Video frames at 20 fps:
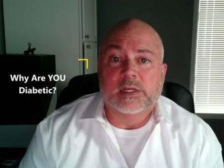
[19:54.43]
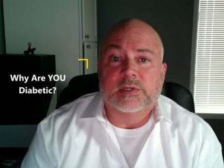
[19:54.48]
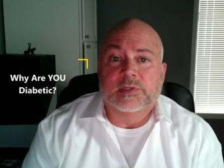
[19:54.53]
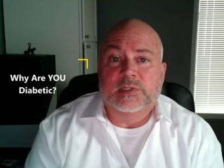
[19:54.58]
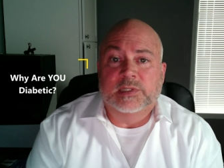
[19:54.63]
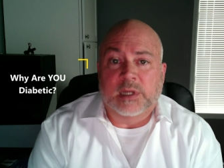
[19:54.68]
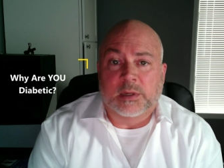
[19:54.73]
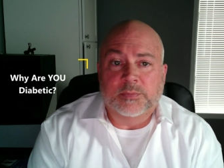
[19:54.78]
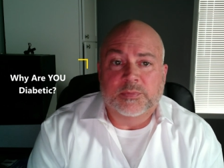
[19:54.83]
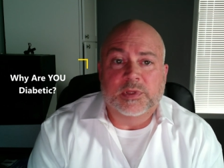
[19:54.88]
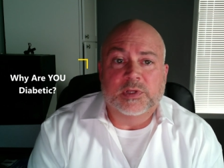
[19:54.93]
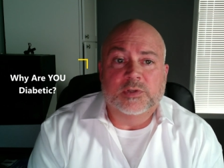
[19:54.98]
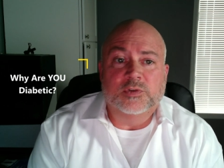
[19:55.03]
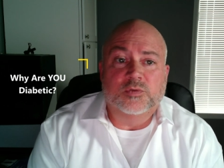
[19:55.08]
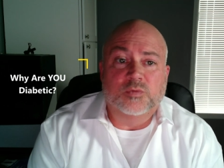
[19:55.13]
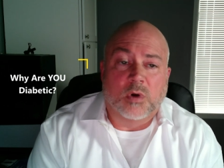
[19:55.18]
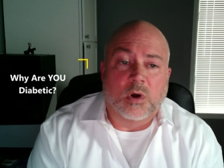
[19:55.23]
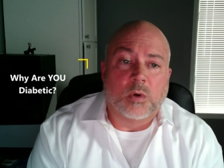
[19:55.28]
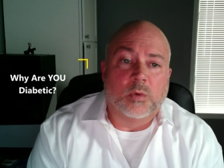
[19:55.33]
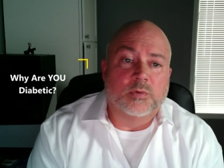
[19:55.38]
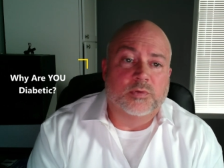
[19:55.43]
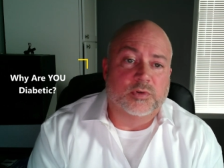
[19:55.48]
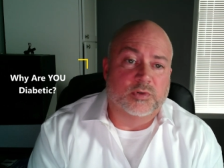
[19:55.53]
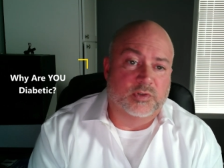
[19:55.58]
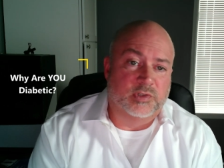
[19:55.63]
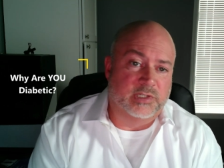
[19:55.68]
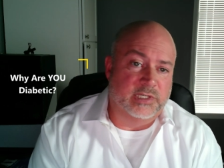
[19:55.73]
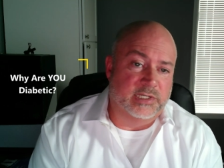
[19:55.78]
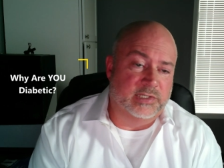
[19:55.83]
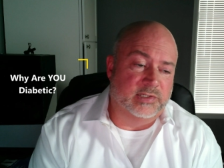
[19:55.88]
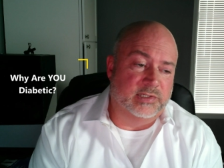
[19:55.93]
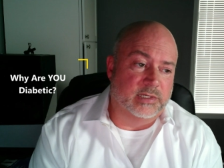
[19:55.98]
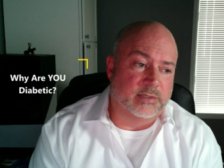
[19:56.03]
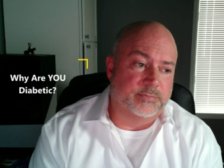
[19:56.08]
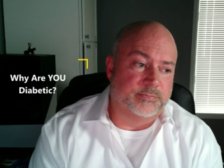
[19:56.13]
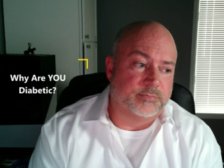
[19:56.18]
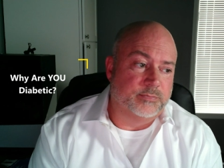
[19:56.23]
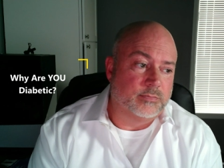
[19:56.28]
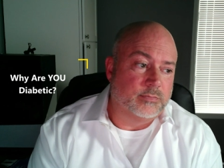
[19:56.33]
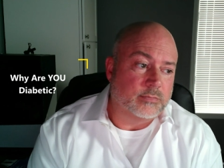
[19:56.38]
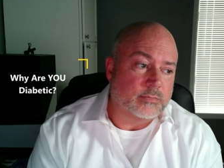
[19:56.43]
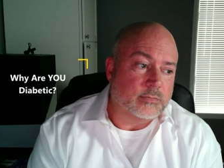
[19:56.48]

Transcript: Something's wrong with your system.